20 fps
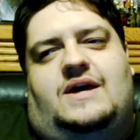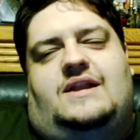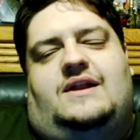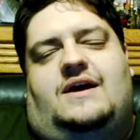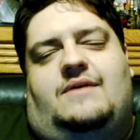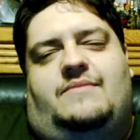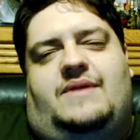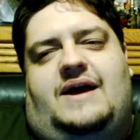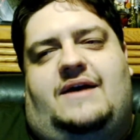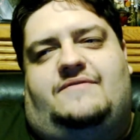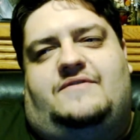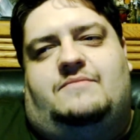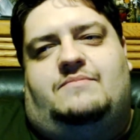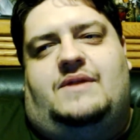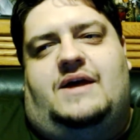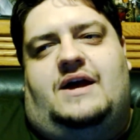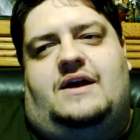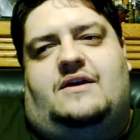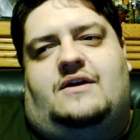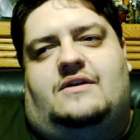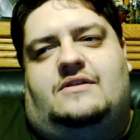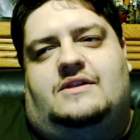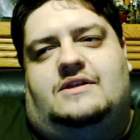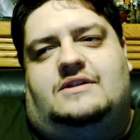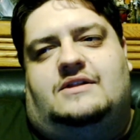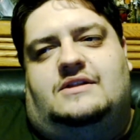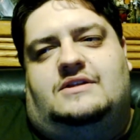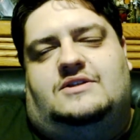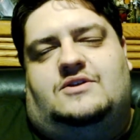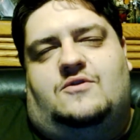that? I'm gonna have to block.
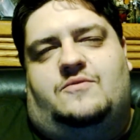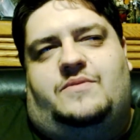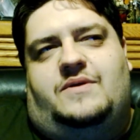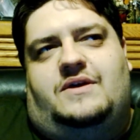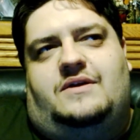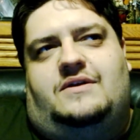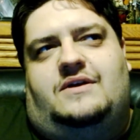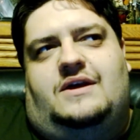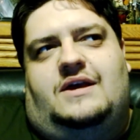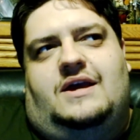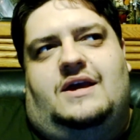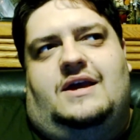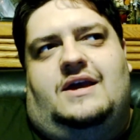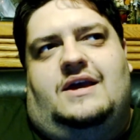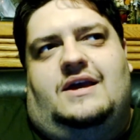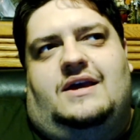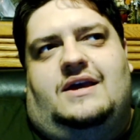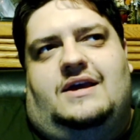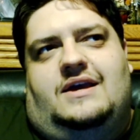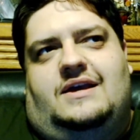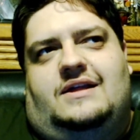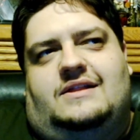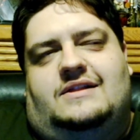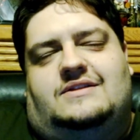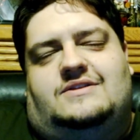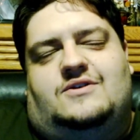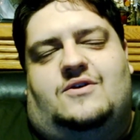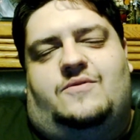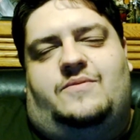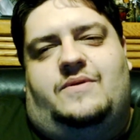Let, let's hope he,
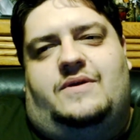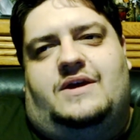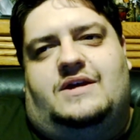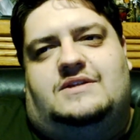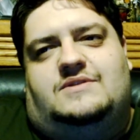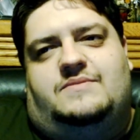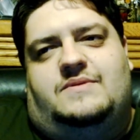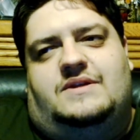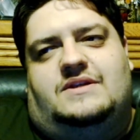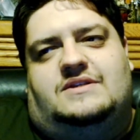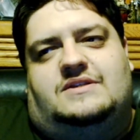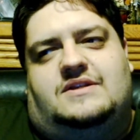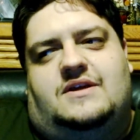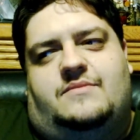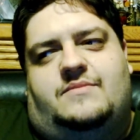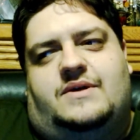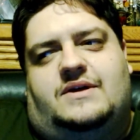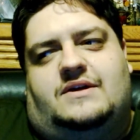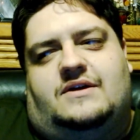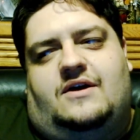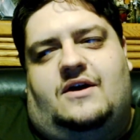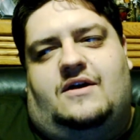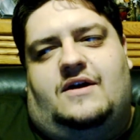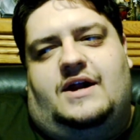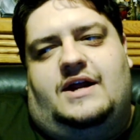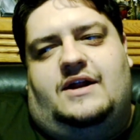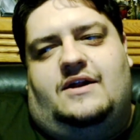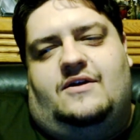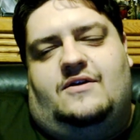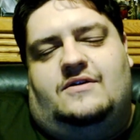let's hope he hits me in the stomach. All
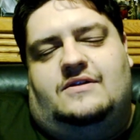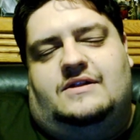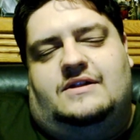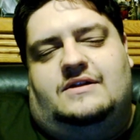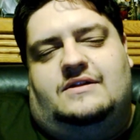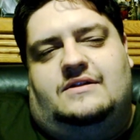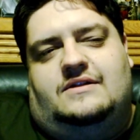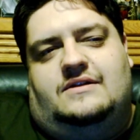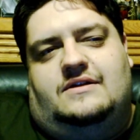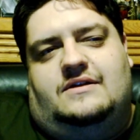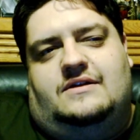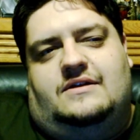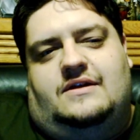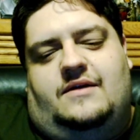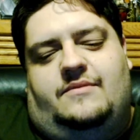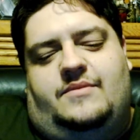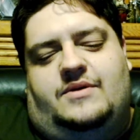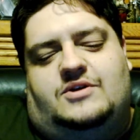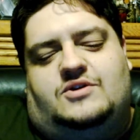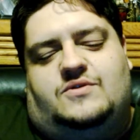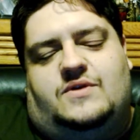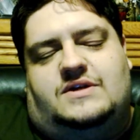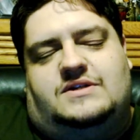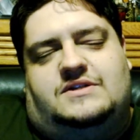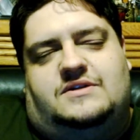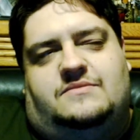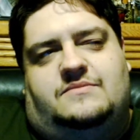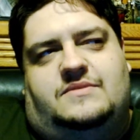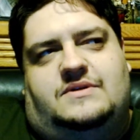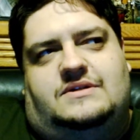right, I'm gonna
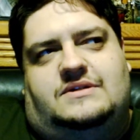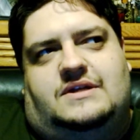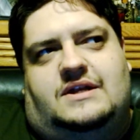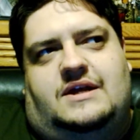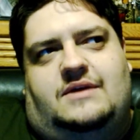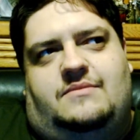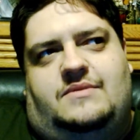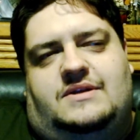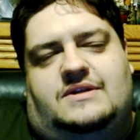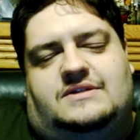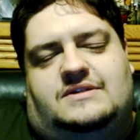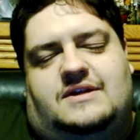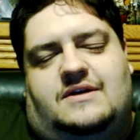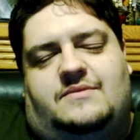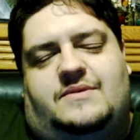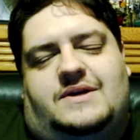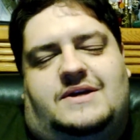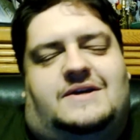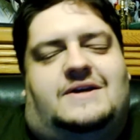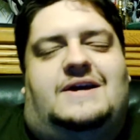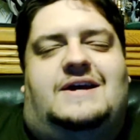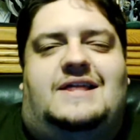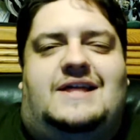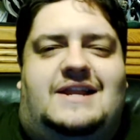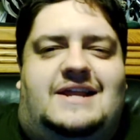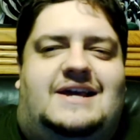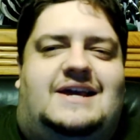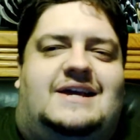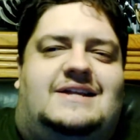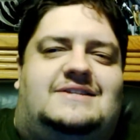trust him. He's gonna hit me in the stomach, and
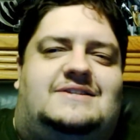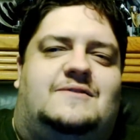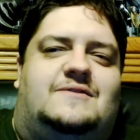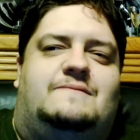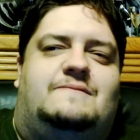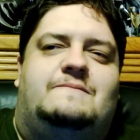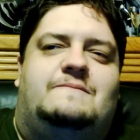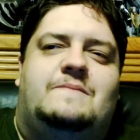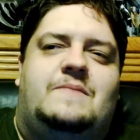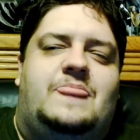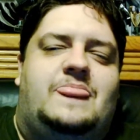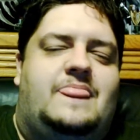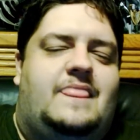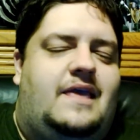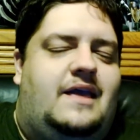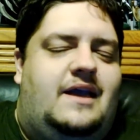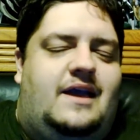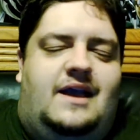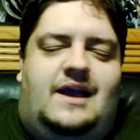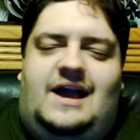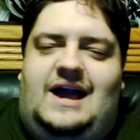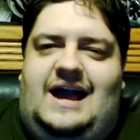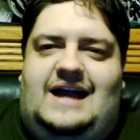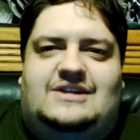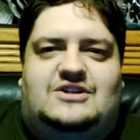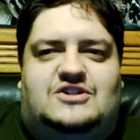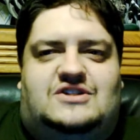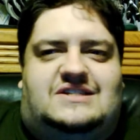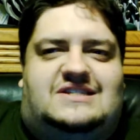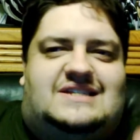then he hits him.
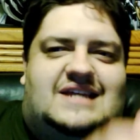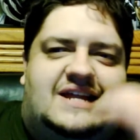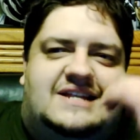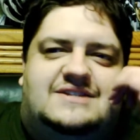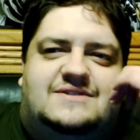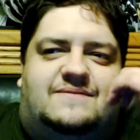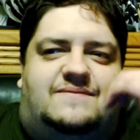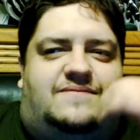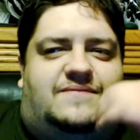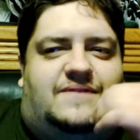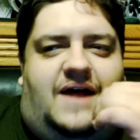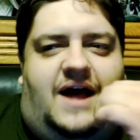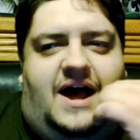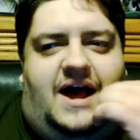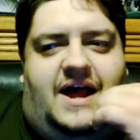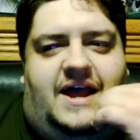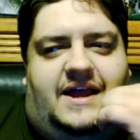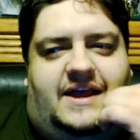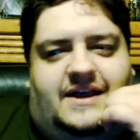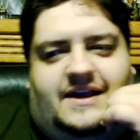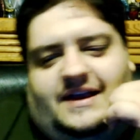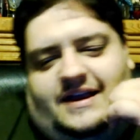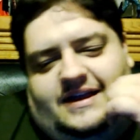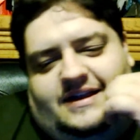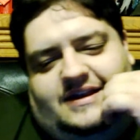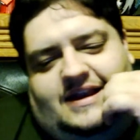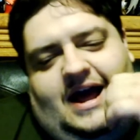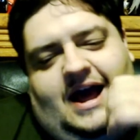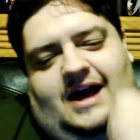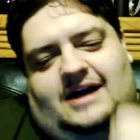and just sends him flying,
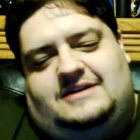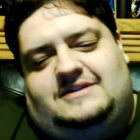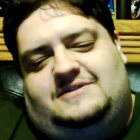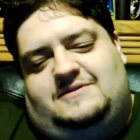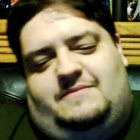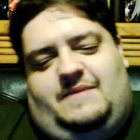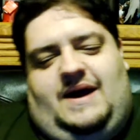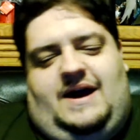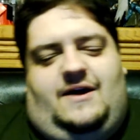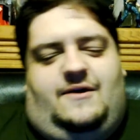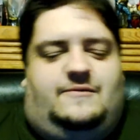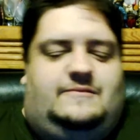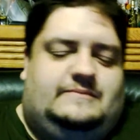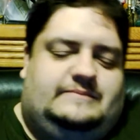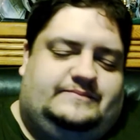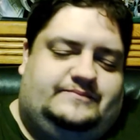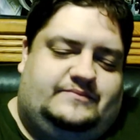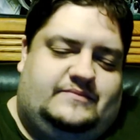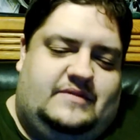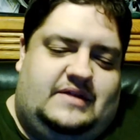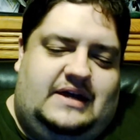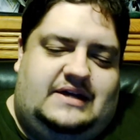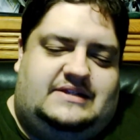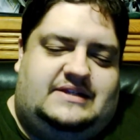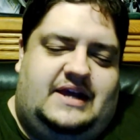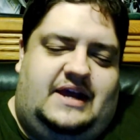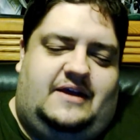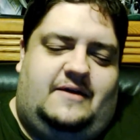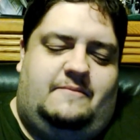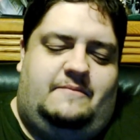knocks him out. They
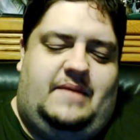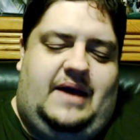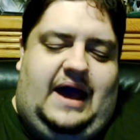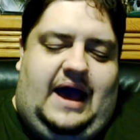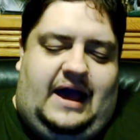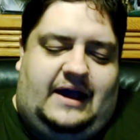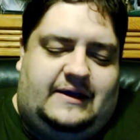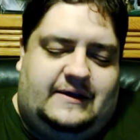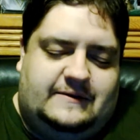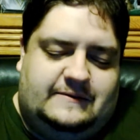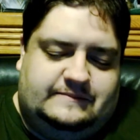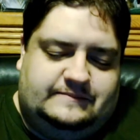take him back.